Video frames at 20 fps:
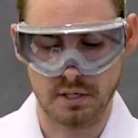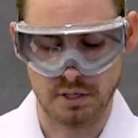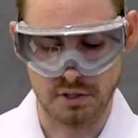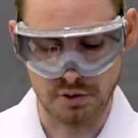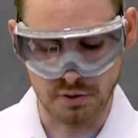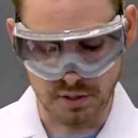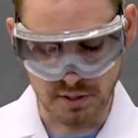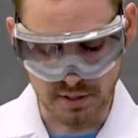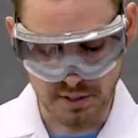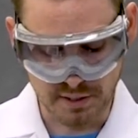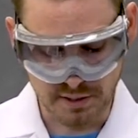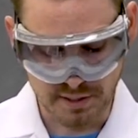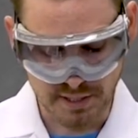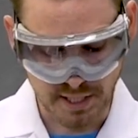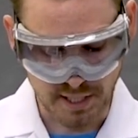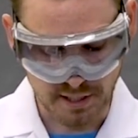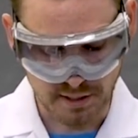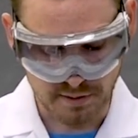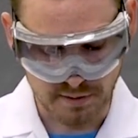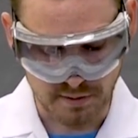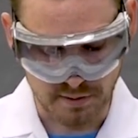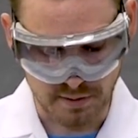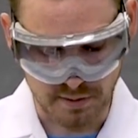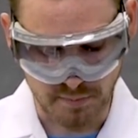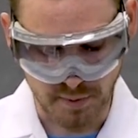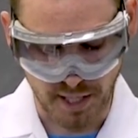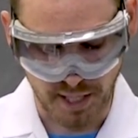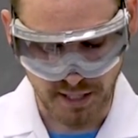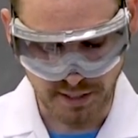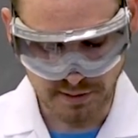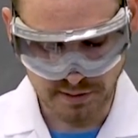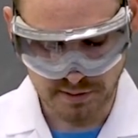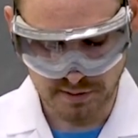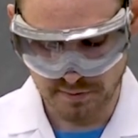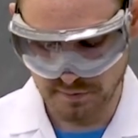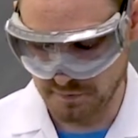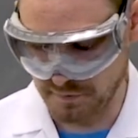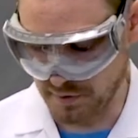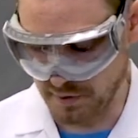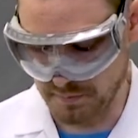You can then take the mass
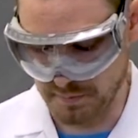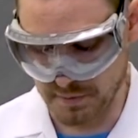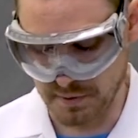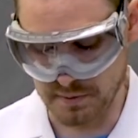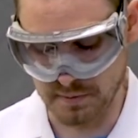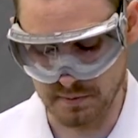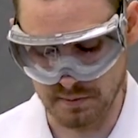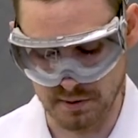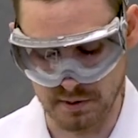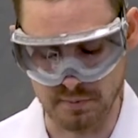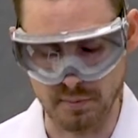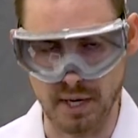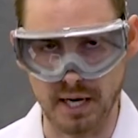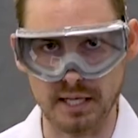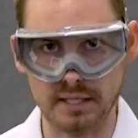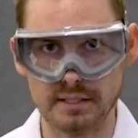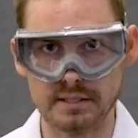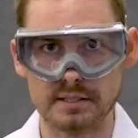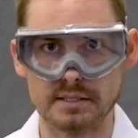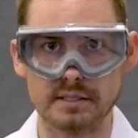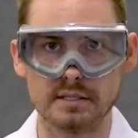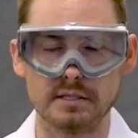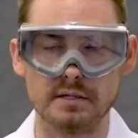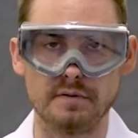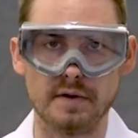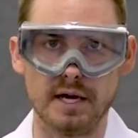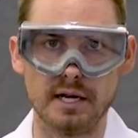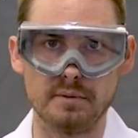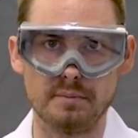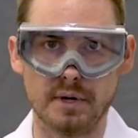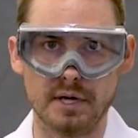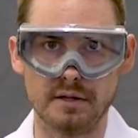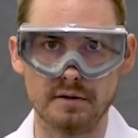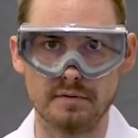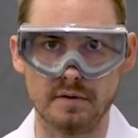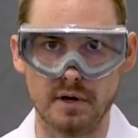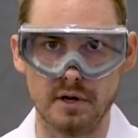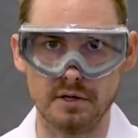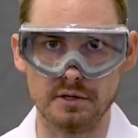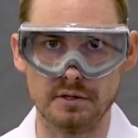from the balance, divide it by the
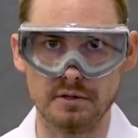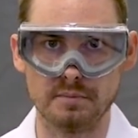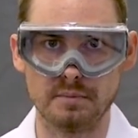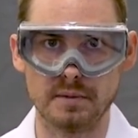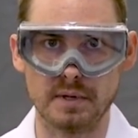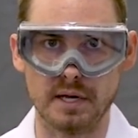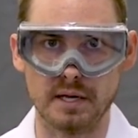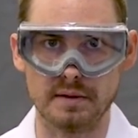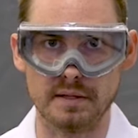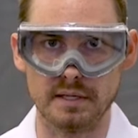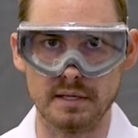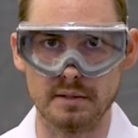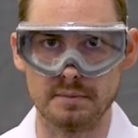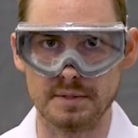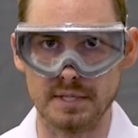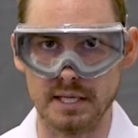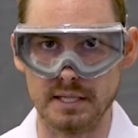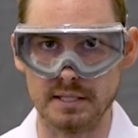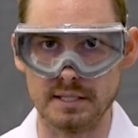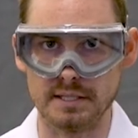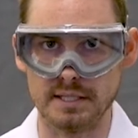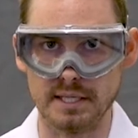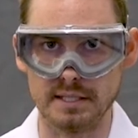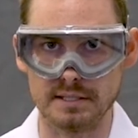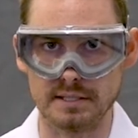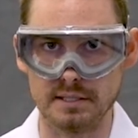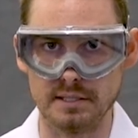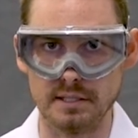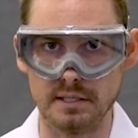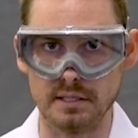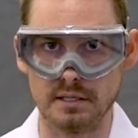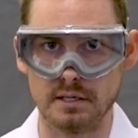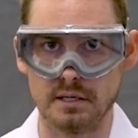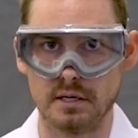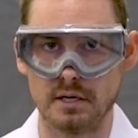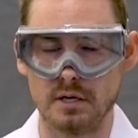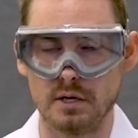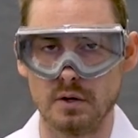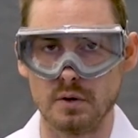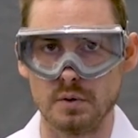volume, and then obtain the density,
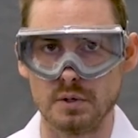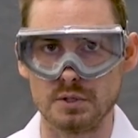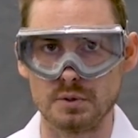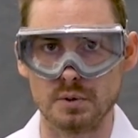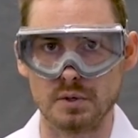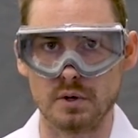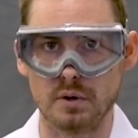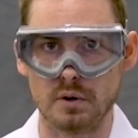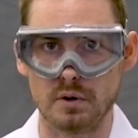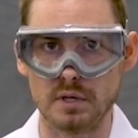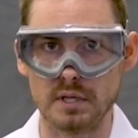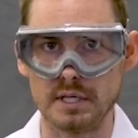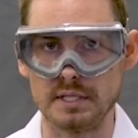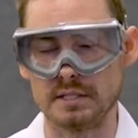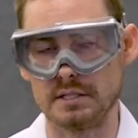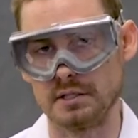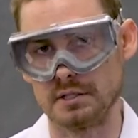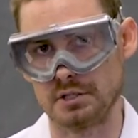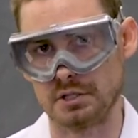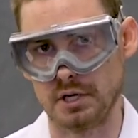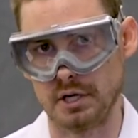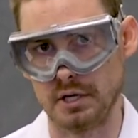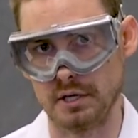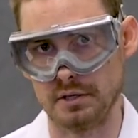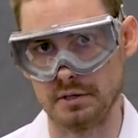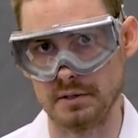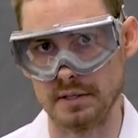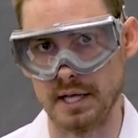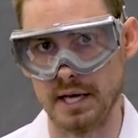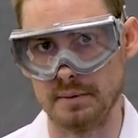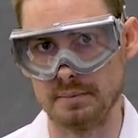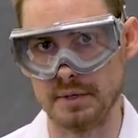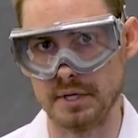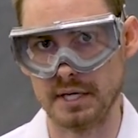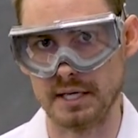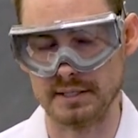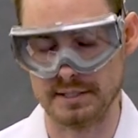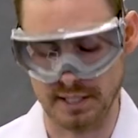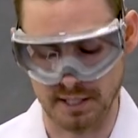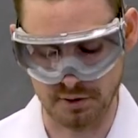which will correlate to the chart in your lab
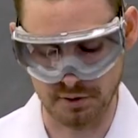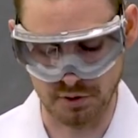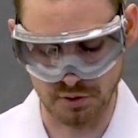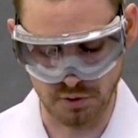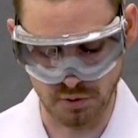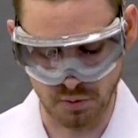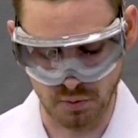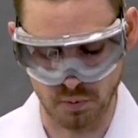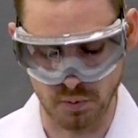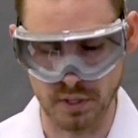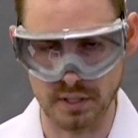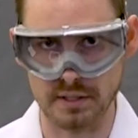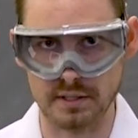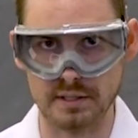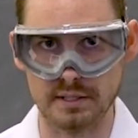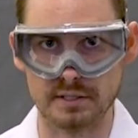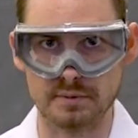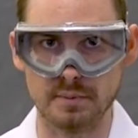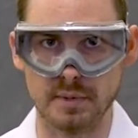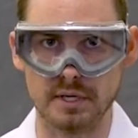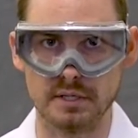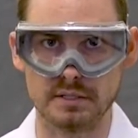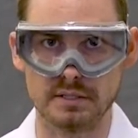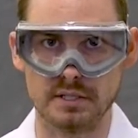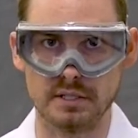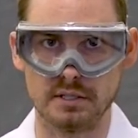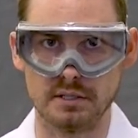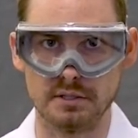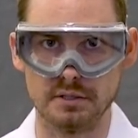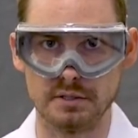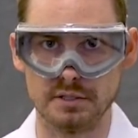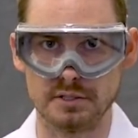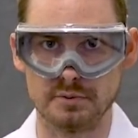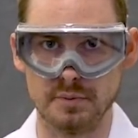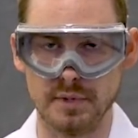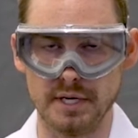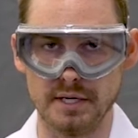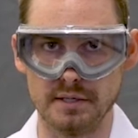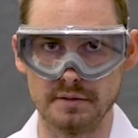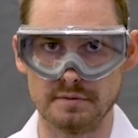book and tell you what this metal cylinder is
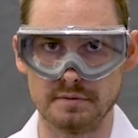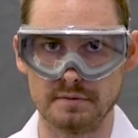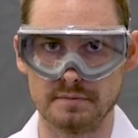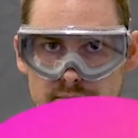made of.